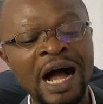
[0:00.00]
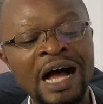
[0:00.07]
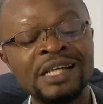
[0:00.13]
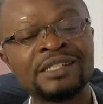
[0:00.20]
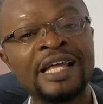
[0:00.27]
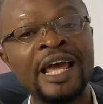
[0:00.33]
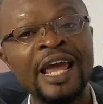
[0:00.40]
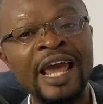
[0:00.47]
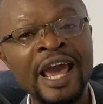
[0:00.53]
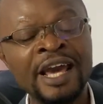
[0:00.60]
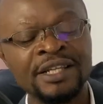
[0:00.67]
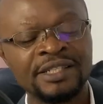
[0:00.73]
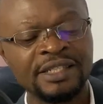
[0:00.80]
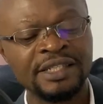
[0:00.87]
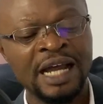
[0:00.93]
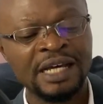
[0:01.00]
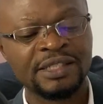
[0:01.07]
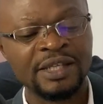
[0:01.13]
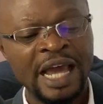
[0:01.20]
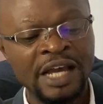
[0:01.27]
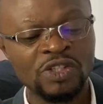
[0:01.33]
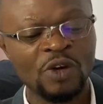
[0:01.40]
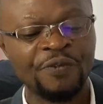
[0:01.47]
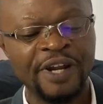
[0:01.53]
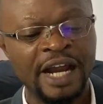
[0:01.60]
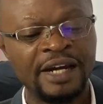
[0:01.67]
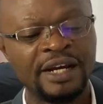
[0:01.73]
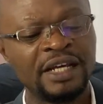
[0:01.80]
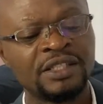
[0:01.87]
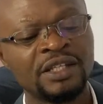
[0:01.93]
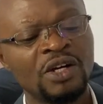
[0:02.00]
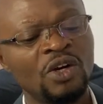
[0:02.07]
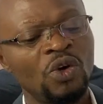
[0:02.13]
as the 8, that's Enzo Fernandez,